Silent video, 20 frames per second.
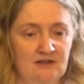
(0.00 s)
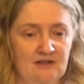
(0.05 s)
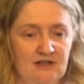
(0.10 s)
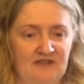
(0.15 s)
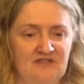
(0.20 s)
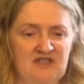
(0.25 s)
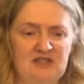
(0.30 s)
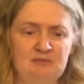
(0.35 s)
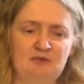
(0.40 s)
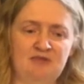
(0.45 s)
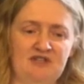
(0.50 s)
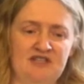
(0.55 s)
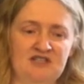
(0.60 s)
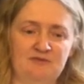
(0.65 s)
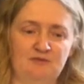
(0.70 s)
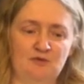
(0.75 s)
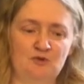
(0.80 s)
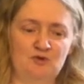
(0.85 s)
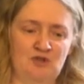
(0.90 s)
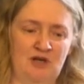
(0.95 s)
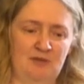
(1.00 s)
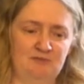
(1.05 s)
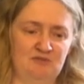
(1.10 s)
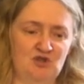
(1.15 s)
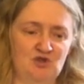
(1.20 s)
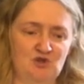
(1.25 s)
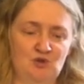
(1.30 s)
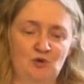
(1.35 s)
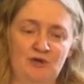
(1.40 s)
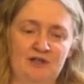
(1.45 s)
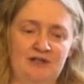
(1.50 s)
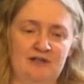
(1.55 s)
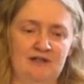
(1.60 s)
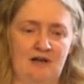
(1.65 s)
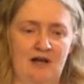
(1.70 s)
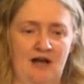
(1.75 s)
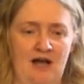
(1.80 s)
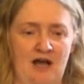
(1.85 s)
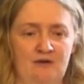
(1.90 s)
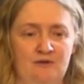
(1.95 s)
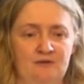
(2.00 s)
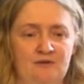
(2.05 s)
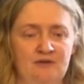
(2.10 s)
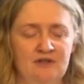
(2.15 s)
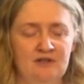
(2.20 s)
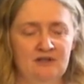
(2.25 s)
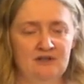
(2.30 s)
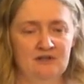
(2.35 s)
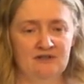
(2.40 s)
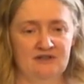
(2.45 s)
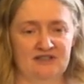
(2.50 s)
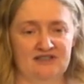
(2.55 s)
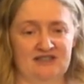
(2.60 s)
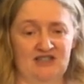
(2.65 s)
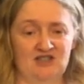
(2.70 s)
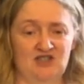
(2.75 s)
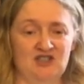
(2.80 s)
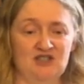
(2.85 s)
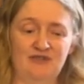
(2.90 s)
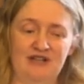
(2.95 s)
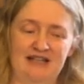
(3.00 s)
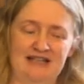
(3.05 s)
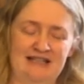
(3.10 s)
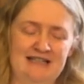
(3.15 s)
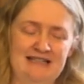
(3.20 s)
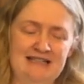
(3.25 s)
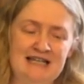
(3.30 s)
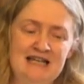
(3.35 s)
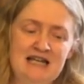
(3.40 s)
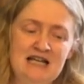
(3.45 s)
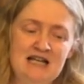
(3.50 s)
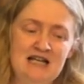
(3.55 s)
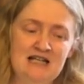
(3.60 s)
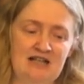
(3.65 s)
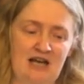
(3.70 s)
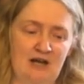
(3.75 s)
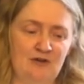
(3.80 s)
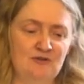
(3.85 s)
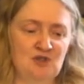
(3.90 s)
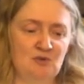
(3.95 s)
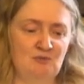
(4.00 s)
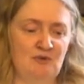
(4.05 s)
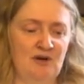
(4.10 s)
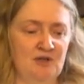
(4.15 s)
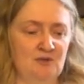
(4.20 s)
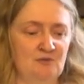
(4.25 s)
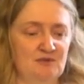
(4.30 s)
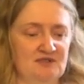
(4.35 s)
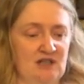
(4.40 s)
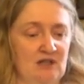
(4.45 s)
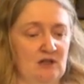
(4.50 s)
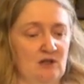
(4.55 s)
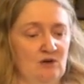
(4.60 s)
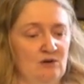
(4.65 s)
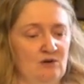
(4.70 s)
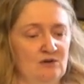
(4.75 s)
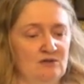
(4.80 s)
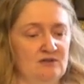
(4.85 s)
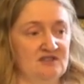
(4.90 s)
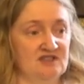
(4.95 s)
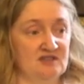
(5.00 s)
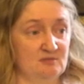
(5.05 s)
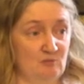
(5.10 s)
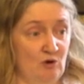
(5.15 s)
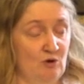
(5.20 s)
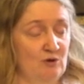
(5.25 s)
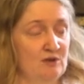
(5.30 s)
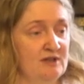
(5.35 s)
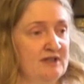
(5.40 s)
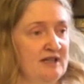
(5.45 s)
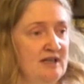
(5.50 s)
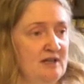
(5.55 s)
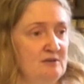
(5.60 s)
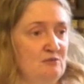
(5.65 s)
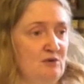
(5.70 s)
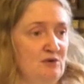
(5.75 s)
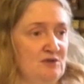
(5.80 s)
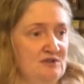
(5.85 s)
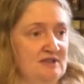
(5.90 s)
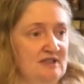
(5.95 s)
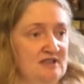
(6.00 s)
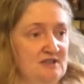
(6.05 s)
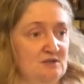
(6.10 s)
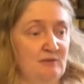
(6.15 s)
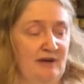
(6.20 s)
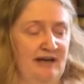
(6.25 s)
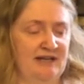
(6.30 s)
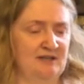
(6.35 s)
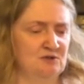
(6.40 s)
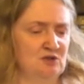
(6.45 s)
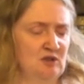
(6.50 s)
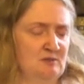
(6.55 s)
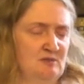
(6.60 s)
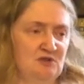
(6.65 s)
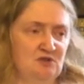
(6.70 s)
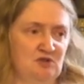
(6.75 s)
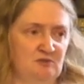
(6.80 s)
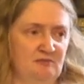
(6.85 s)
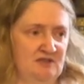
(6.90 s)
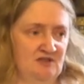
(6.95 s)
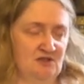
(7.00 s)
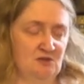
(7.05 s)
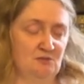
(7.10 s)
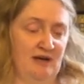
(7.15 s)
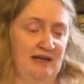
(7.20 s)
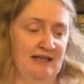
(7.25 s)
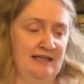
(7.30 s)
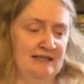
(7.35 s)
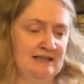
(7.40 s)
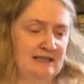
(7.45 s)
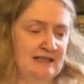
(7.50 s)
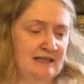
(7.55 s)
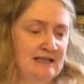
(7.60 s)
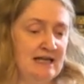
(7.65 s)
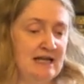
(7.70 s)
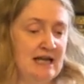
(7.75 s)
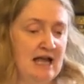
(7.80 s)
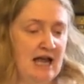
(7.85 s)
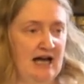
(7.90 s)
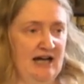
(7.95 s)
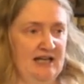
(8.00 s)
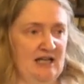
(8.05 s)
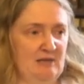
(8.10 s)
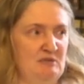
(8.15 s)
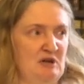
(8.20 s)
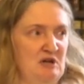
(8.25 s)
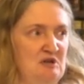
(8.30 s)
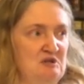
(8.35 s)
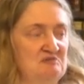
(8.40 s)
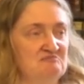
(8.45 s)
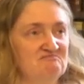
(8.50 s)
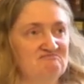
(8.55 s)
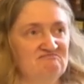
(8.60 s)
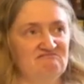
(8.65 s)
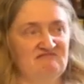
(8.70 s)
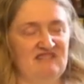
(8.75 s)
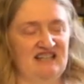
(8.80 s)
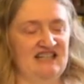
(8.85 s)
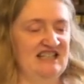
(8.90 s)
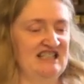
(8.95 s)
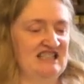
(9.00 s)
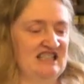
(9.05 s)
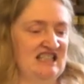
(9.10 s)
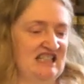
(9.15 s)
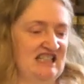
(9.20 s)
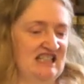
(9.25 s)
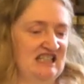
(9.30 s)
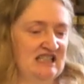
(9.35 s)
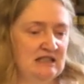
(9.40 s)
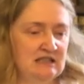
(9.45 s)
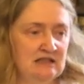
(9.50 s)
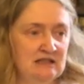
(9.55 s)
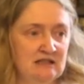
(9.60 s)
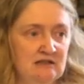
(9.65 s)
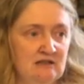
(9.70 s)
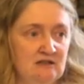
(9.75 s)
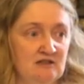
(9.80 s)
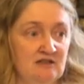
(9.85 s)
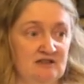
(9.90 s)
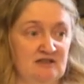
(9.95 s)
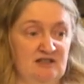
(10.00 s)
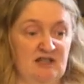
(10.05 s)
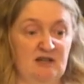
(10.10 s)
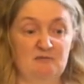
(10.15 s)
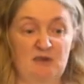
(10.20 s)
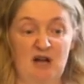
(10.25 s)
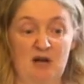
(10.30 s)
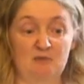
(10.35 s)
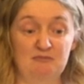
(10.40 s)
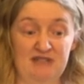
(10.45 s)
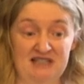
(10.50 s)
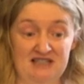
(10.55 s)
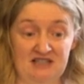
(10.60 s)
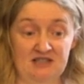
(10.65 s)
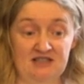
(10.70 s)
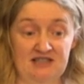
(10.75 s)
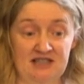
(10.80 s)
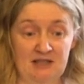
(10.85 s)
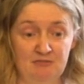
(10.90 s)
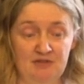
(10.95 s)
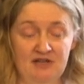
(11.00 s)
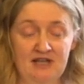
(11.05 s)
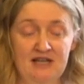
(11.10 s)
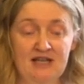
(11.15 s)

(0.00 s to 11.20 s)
I've just put this photo up to show you how the ditches varied. The outer one was a lot smaller, it wasn't as wide, it was only about two metres wide and about 80 to about a metre deep.